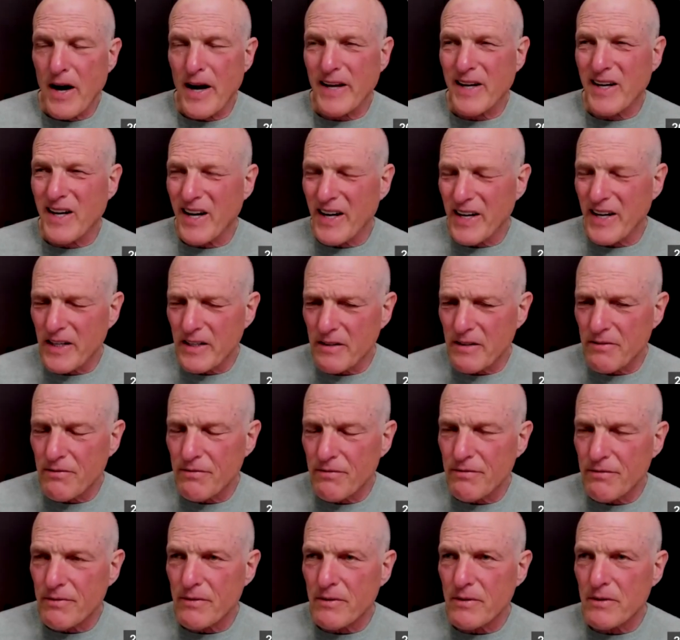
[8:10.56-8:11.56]
I kind
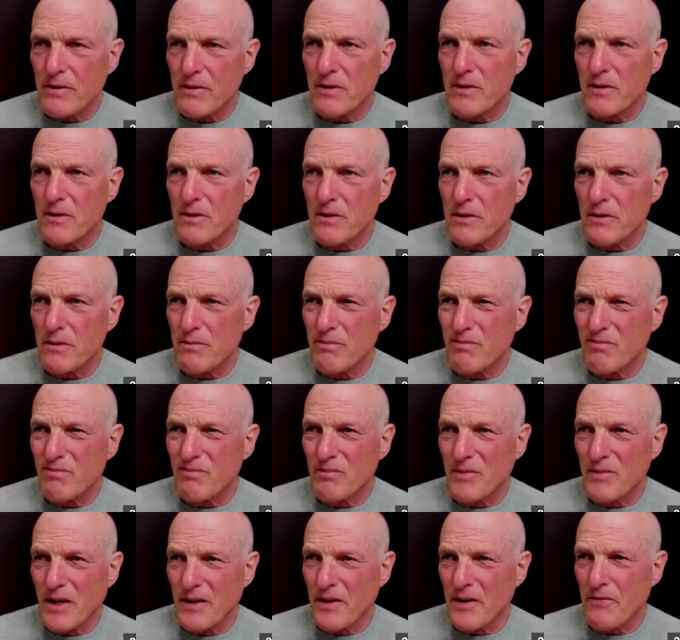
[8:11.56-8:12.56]
of,
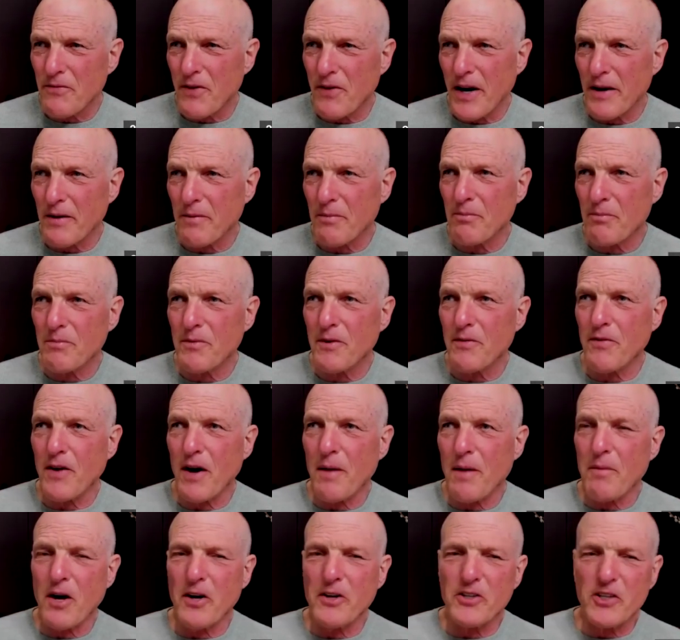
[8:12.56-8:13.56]
if
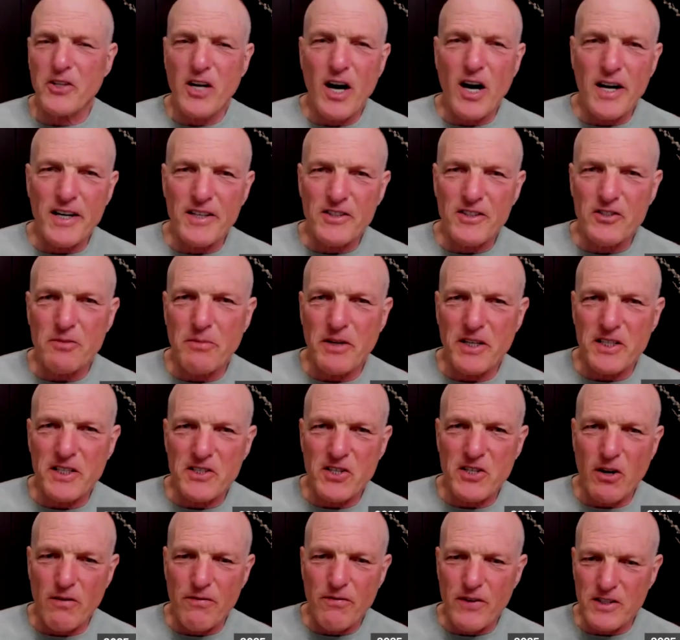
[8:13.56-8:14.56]
I'm unkind to
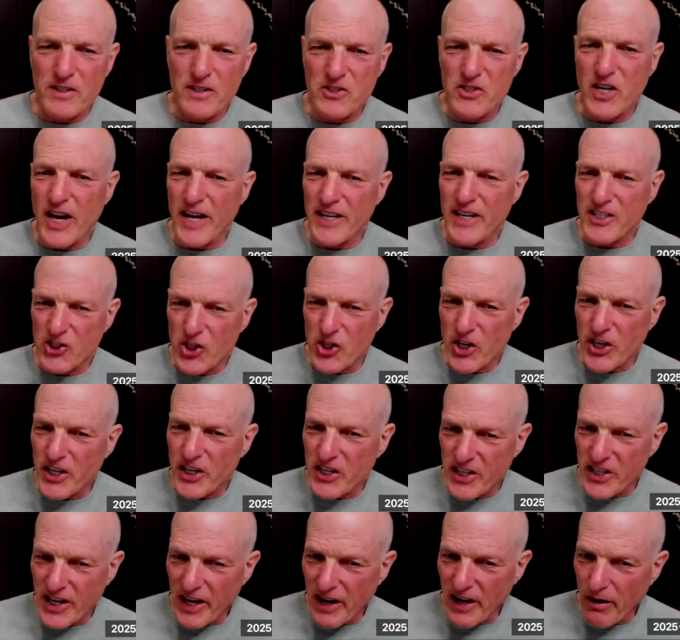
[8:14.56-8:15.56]
myself, I'd say I
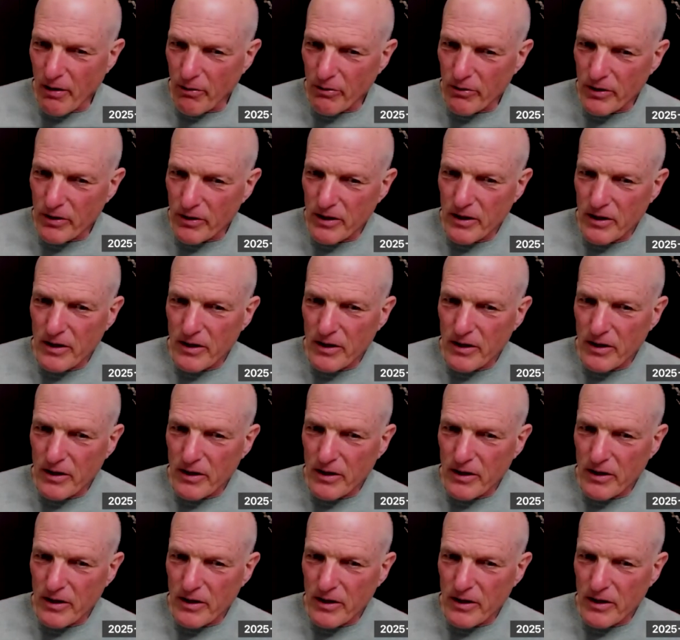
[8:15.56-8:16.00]
chickened out.